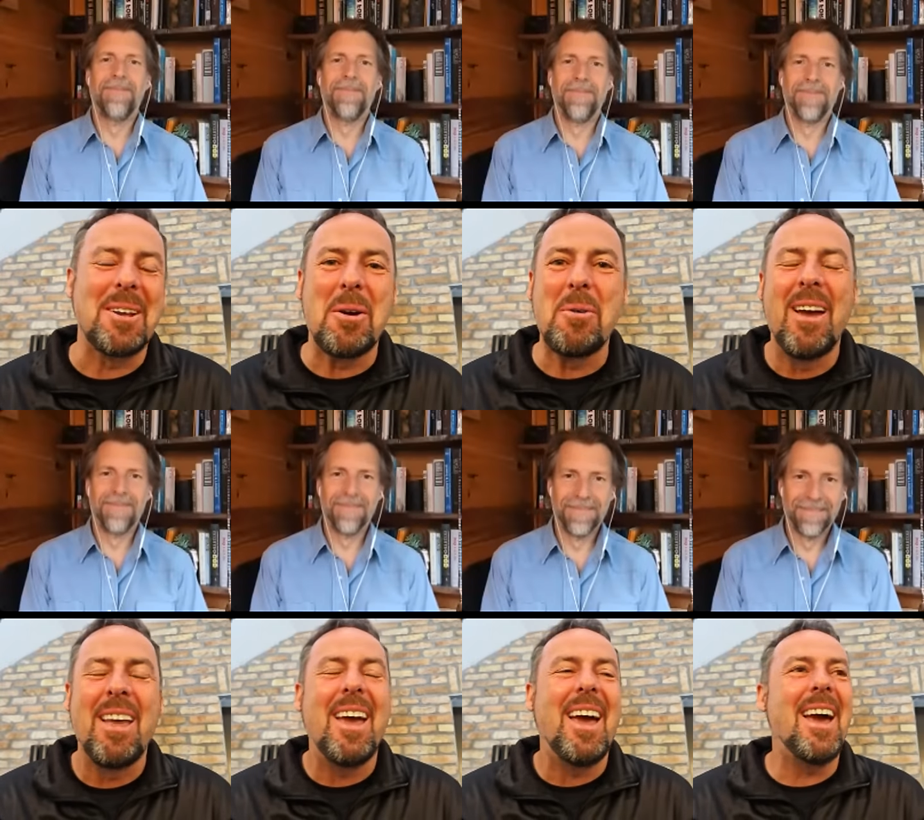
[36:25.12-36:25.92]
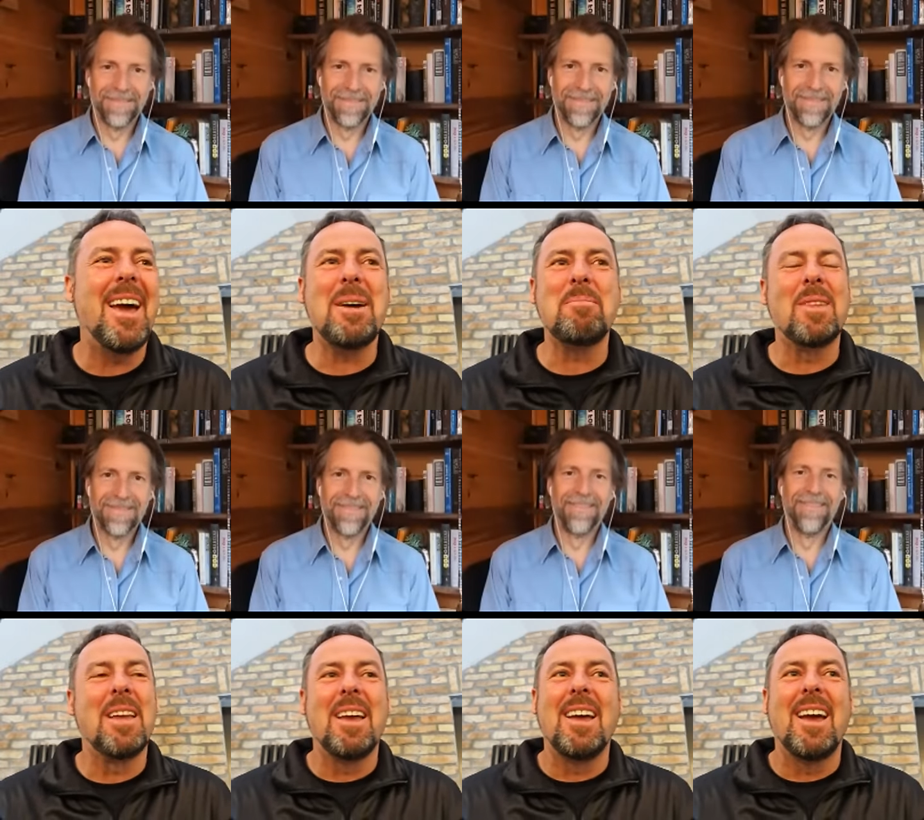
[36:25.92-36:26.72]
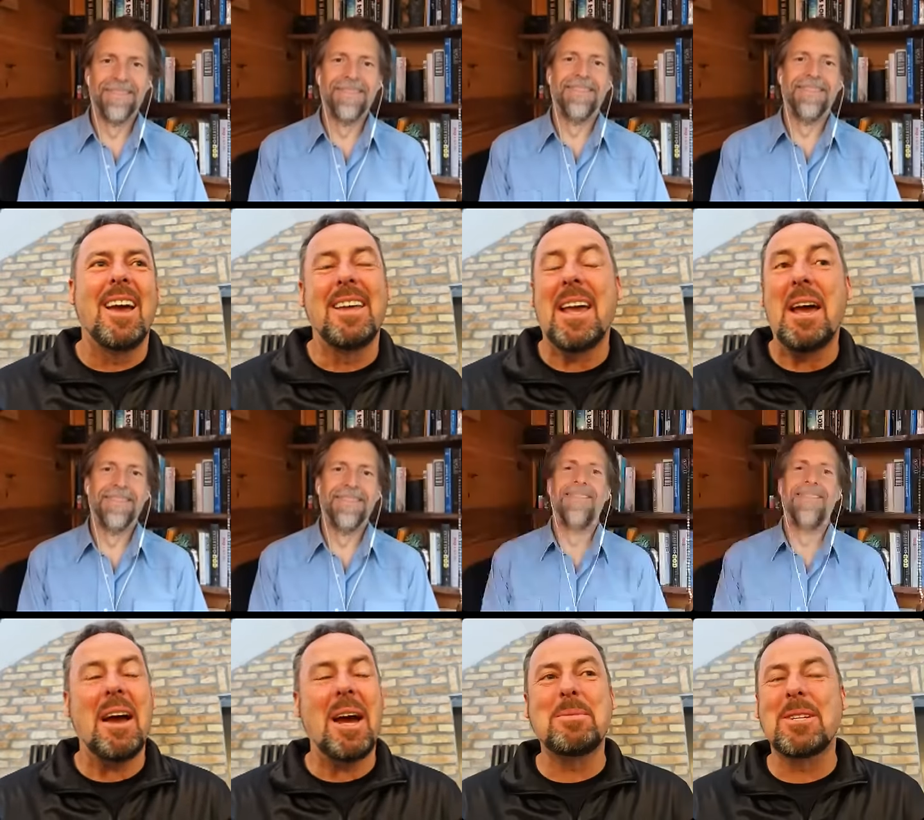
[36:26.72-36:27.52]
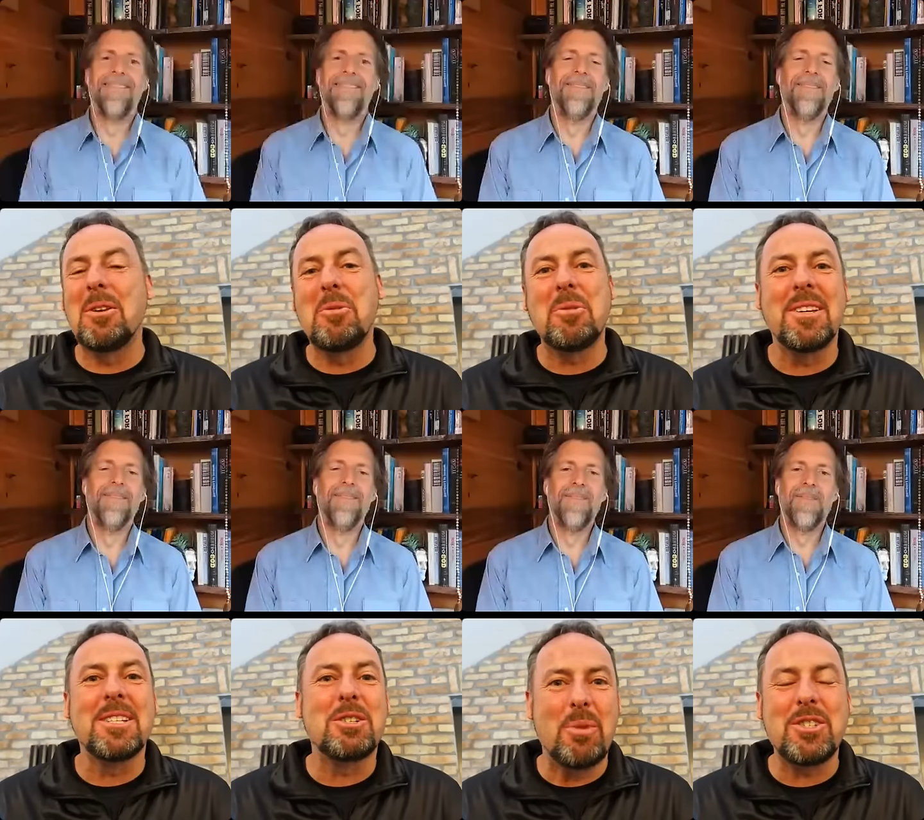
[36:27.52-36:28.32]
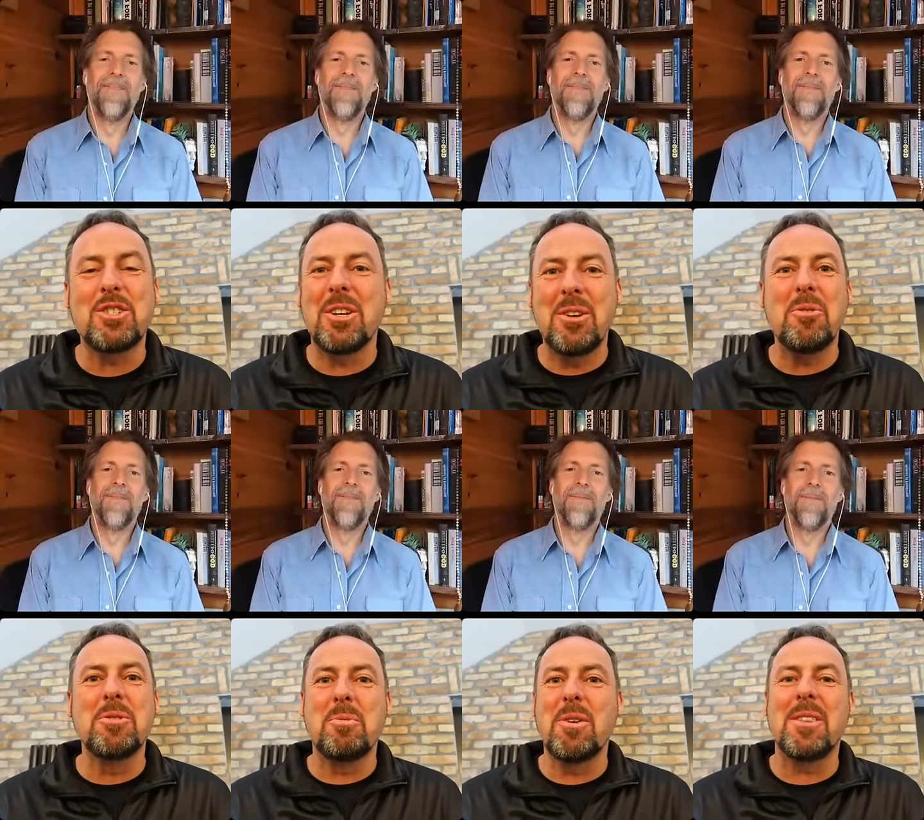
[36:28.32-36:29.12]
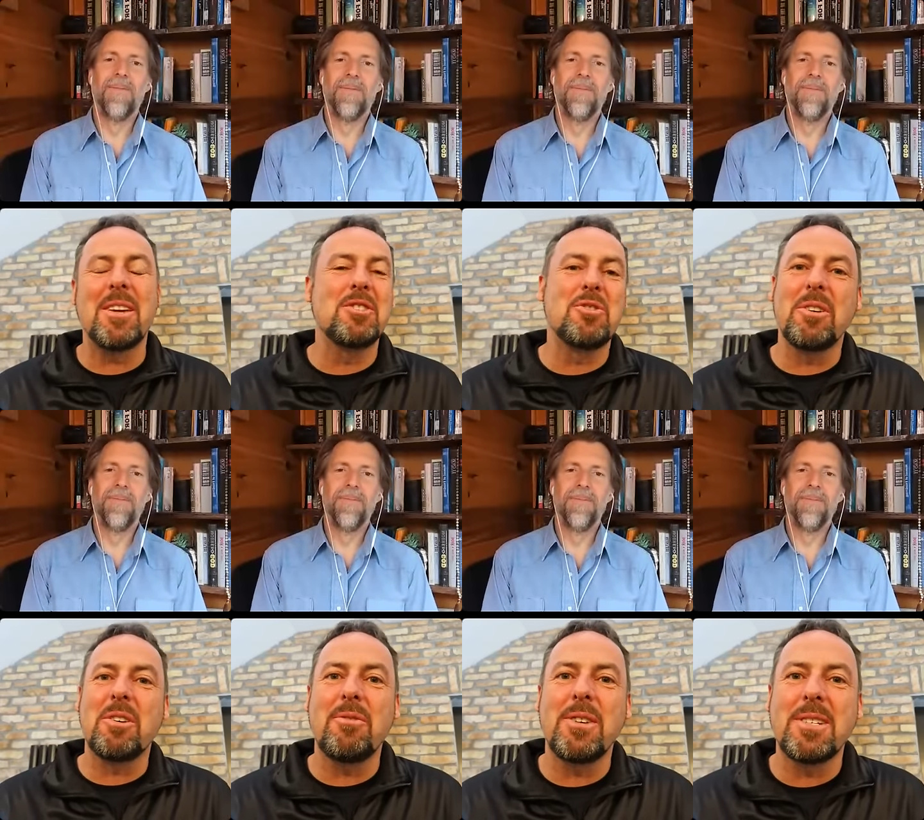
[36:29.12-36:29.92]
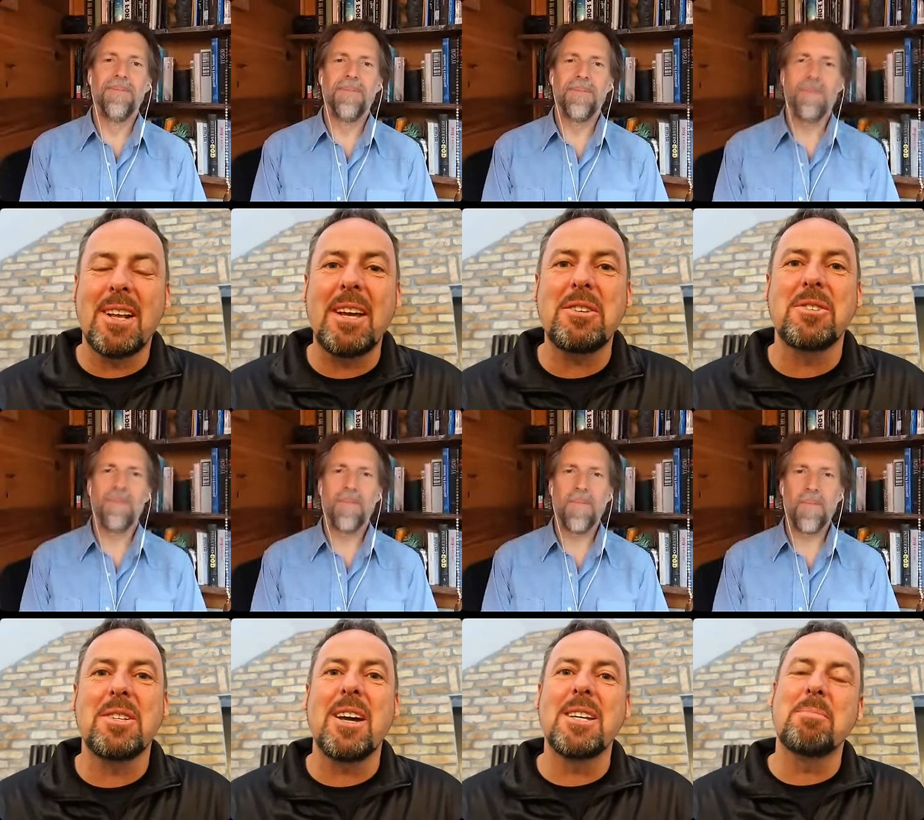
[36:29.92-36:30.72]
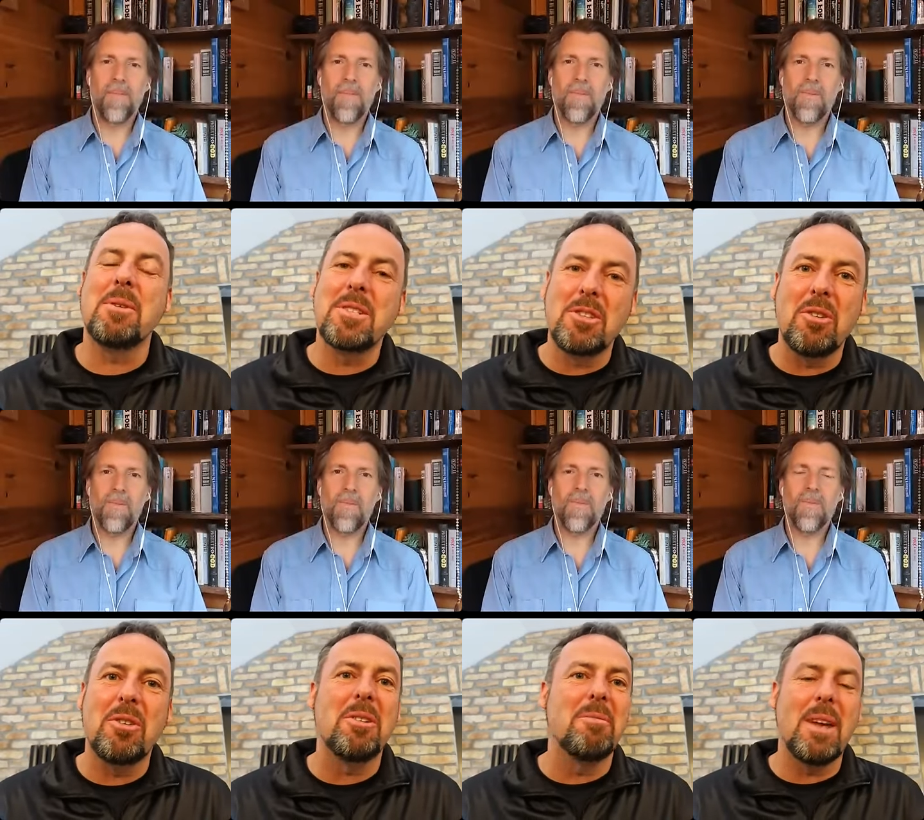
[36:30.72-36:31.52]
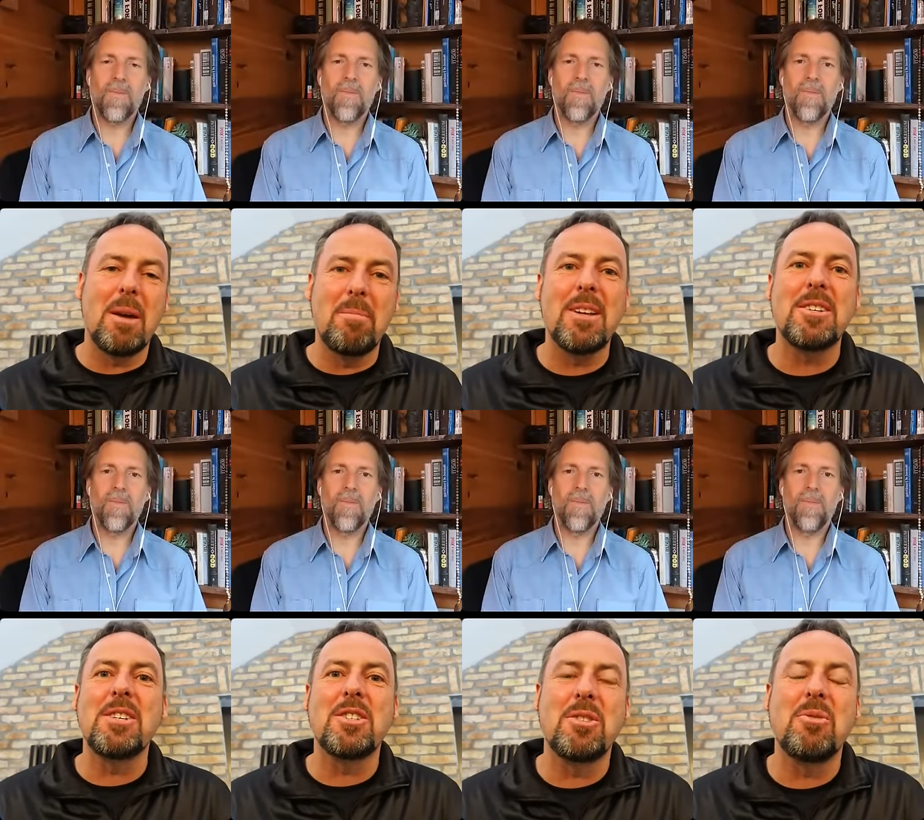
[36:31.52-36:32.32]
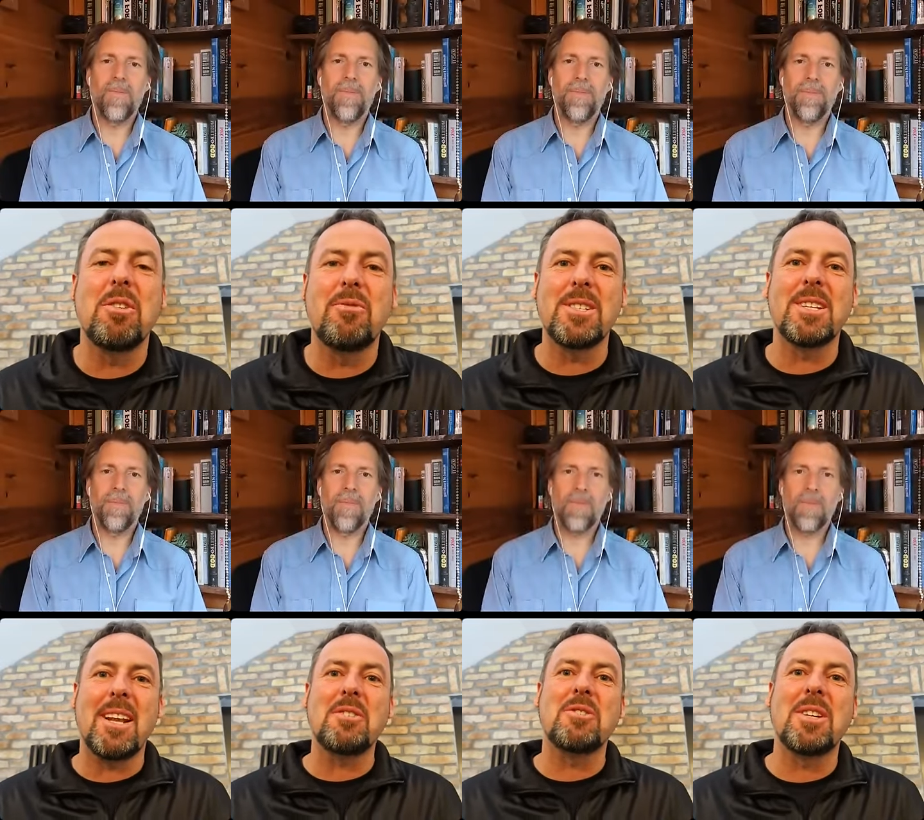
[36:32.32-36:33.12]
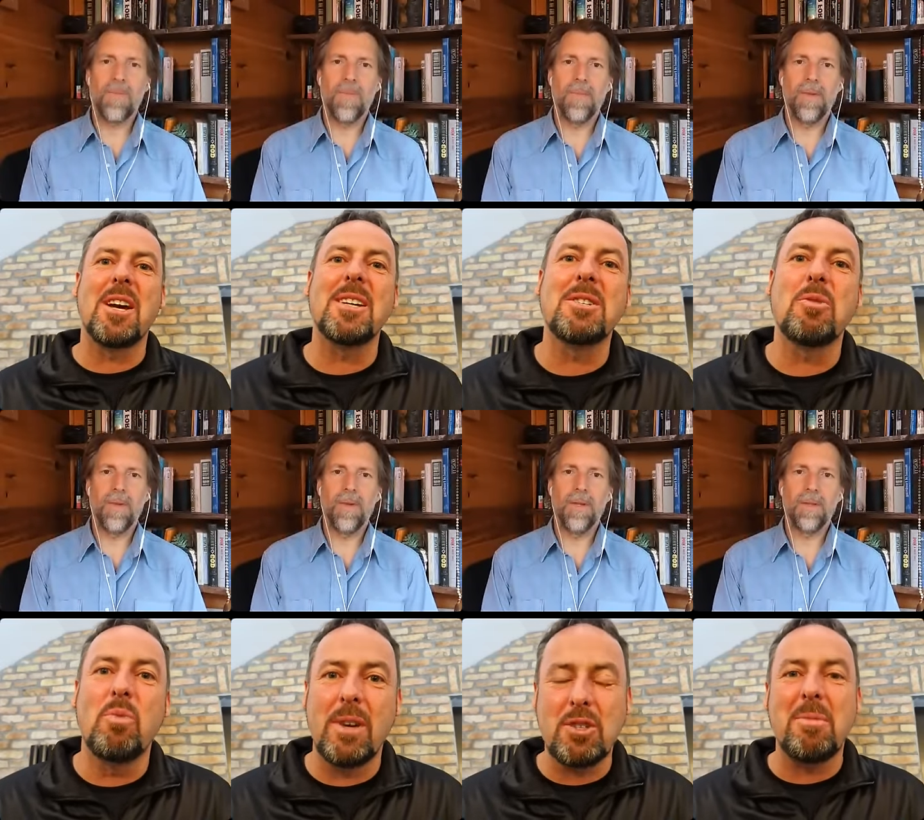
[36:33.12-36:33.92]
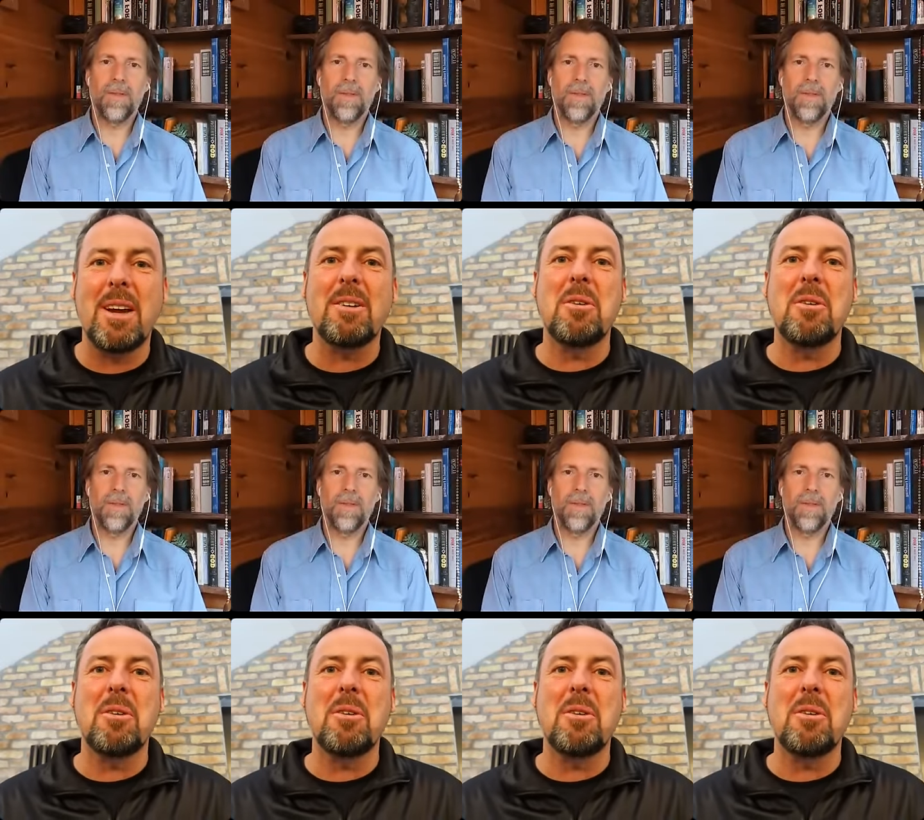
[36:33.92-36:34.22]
Speaker 1: you know. Yeah, absolutely. Switch to nose breathing during your physical exercise, but your ability to do your physical exercise with your mouth